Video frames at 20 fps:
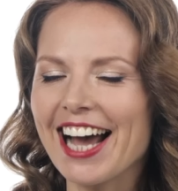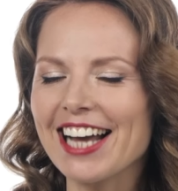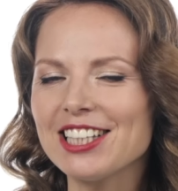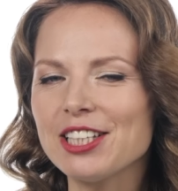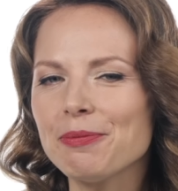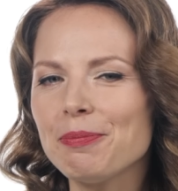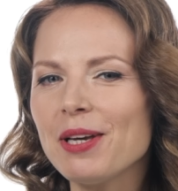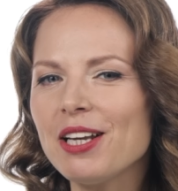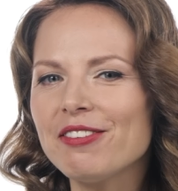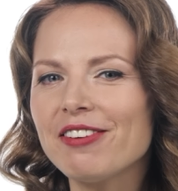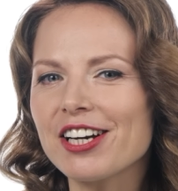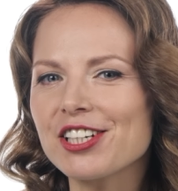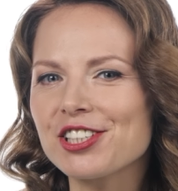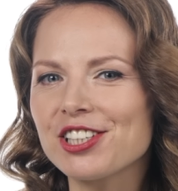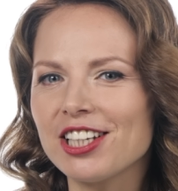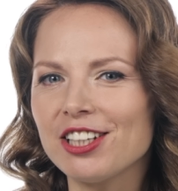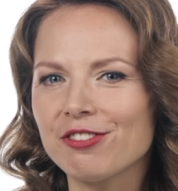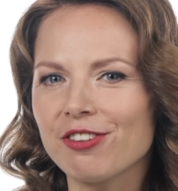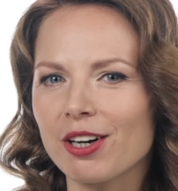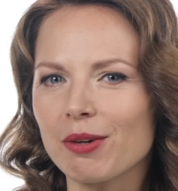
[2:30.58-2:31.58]
we want to share some
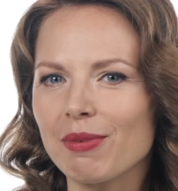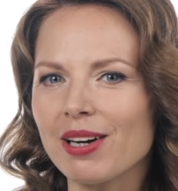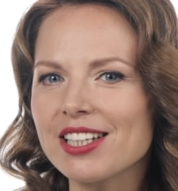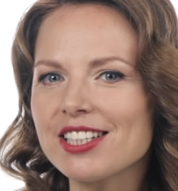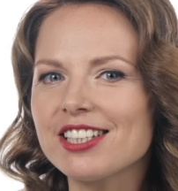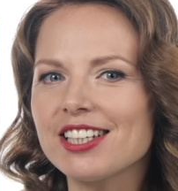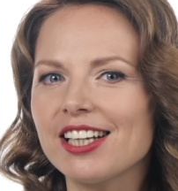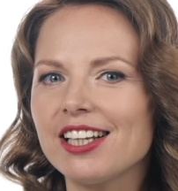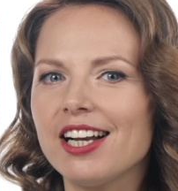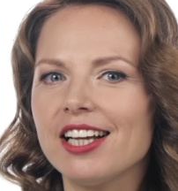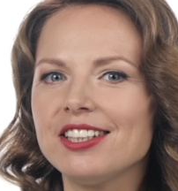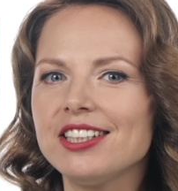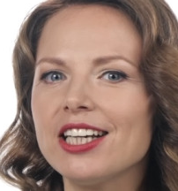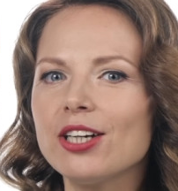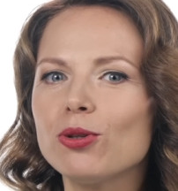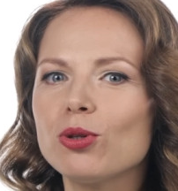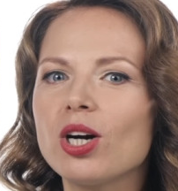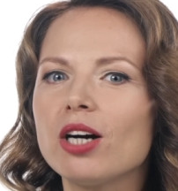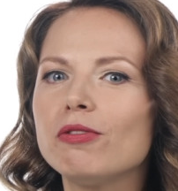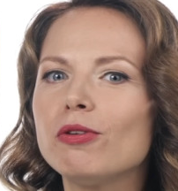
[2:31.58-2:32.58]
important news with
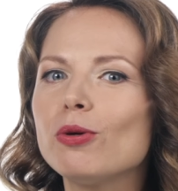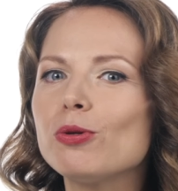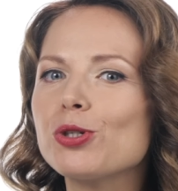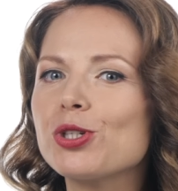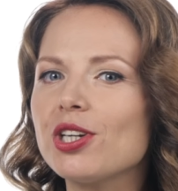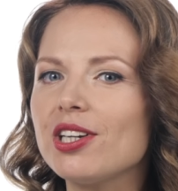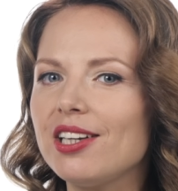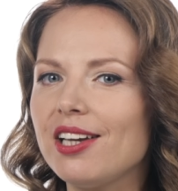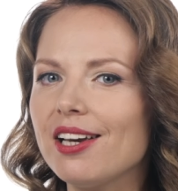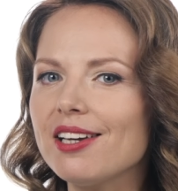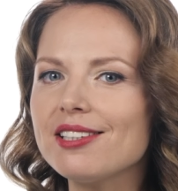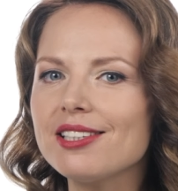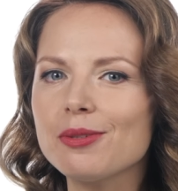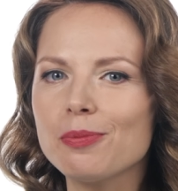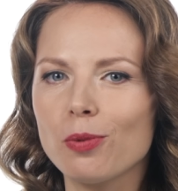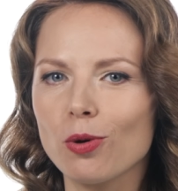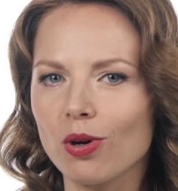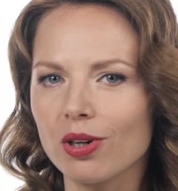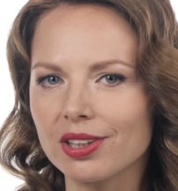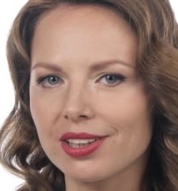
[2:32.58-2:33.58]
those who already have Puerto
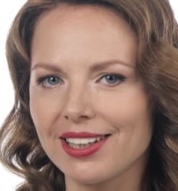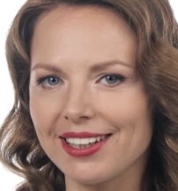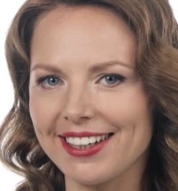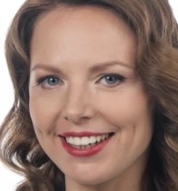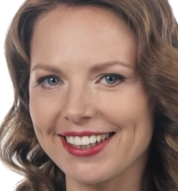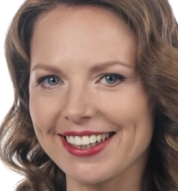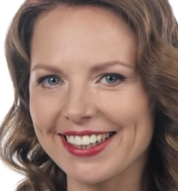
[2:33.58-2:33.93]
Rico in their